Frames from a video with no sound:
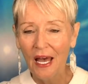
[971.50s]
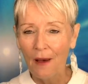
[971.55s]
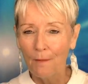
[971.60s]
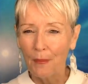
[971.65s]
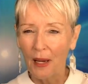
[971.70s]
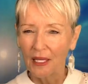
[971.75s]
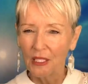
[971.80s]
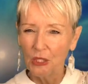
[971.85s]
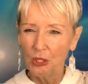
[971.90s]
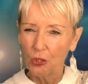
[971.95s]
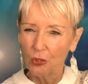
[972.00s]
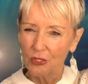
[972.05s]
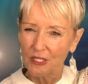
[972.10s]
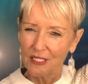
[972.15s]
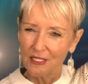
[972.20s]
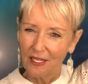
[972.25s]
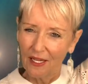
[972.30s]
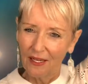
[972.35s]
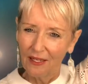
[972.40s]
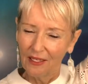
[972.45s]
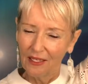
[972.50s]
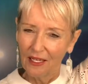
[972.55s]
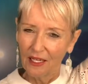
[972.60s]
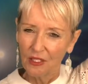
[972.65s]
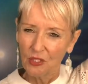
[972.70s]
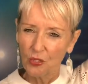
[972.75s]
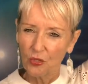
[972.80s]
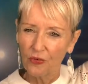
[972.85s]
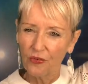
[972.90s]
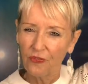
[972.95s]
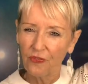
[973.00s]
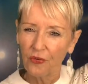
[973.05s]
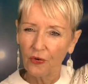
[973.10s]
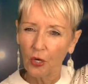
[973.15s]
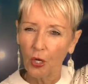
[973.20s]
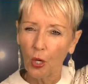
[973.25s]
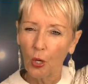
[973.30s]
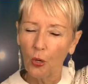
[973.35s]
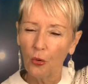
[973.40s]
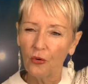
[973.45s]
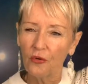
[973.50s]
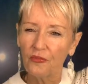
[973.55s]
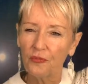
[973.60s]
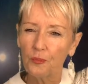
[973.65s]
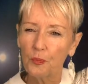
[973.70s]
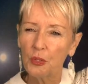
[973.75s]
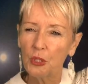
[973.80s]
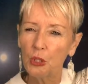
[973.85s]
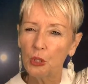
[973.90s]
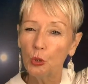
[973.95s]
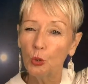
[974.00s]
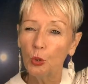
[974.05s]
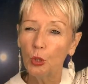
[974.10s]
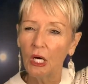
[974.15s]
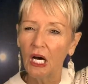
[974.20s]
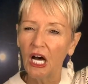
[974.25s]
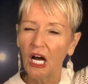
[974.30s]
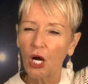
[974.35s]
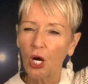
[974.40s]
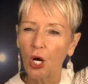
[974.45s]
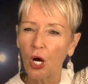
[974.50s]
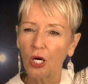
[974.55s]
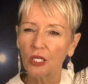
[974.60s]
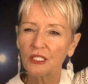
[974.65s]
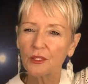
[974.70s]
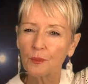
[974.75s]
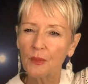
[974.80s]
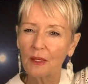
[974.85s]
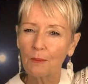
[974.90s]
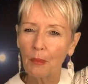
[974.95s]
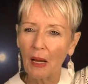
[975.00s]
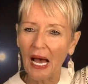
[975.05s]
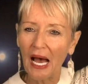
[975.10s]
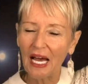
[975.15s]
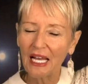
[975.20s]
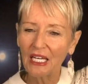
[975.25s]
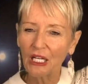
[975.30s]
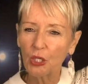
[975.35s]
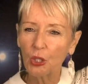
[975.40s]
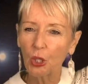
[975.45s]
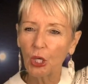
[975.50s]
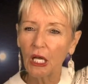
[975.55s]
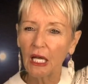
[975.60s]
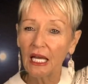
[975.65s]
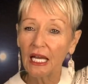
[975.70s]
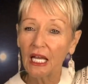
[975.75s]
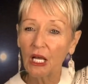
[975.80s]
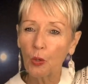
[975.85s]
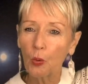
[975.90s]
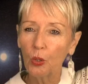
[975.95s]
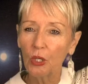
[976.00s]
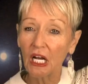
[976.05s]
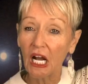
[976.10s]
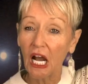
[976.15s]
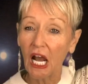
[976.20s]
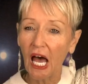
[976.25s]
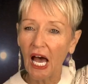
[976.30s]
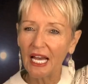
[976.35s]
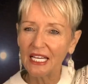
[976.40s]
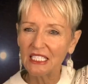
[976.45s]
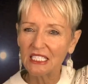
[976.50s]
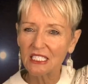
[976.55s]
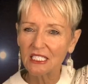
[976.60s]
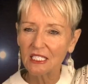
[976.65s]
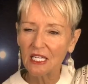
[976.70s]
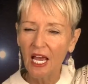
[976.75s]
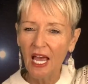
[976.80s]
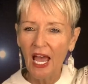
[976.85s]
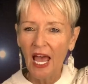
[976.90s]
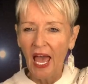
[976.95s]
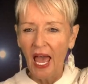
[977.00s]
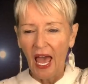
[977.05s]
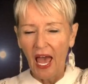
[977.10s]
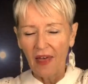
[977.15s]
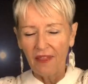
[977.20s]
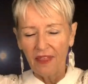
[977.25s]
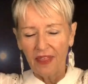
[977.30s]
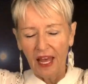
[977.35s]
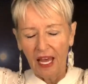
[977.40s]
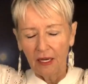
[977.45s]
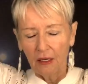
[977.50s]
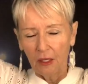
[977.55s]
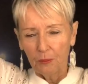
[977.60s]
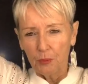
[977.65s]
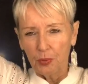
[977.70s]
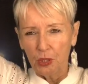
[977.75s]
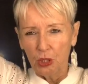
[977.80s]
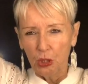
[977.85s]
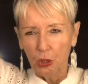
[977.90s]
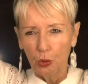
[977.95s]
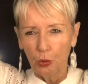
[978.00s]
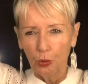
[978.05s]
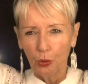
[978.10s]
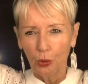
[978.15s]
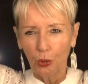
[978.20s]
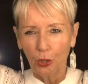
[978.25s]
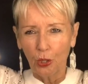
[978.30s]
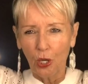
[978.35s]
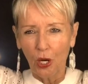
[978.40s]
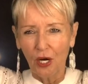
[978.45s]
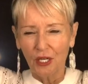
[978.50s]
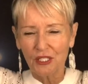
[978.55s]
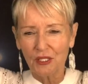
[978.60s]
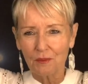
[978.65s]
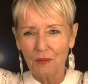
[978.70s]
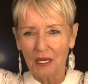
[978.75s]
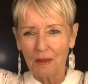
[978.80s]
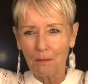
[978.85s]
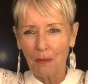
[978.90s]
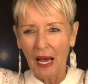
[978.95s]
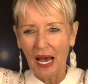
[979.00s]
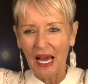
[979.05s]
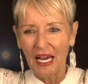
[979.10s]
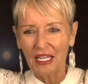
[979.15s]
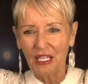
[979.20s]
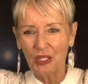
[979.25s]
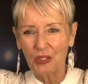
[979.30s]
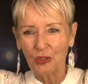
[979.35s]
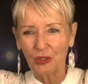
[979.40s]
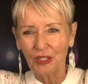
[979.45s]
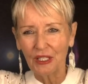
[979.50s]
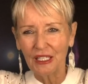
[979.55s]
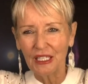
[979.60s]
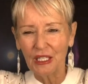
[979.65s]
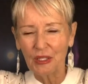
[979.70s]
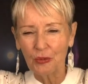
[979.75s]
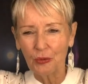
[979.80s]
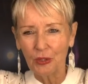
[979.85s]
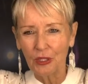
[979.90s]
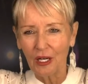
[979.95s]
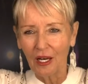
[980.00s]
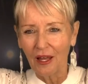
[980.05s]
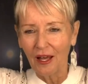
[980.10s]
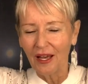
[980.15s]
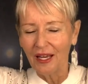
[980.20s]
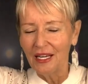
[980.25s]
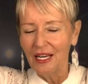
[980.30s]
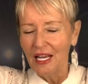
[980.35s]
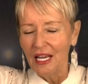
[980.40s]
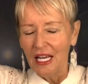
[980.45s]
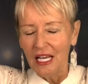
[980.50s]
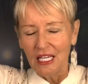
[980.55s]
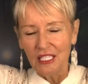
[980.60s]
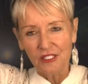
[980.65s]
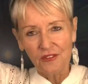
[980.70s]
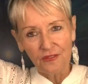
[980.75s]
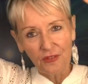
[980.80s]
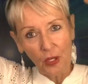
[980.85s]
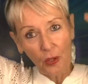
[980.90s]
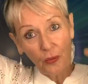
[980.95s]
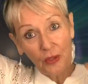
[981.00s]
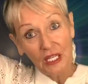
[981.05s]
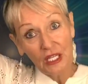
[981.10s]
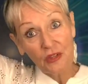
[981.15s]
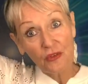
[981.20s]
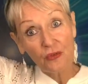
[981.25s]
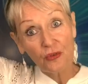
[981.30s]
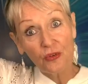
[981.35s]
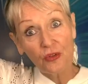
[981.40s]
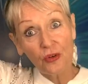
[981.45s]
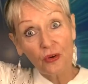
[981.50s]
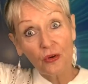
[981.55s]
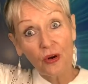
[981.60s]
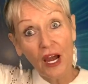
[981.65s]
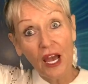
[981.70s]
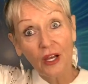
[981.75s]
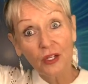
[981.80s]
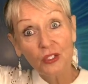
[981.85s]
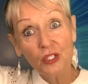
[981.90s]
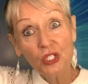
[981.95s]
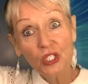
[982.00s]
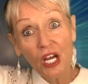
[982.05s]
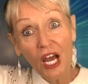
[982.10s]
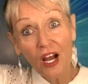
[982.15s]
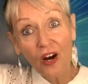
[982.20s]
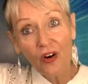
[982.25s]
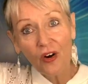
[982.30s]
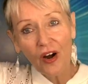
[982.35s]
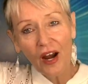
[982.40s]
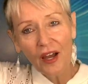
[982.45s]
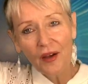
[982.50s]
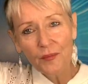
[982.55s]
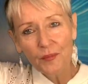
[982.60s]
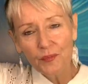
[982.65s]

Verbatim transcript: but you're standing under a flow of pure cosmic particle liquid light. And that pure cosmic particle liquid light is flowing in through the crown chakra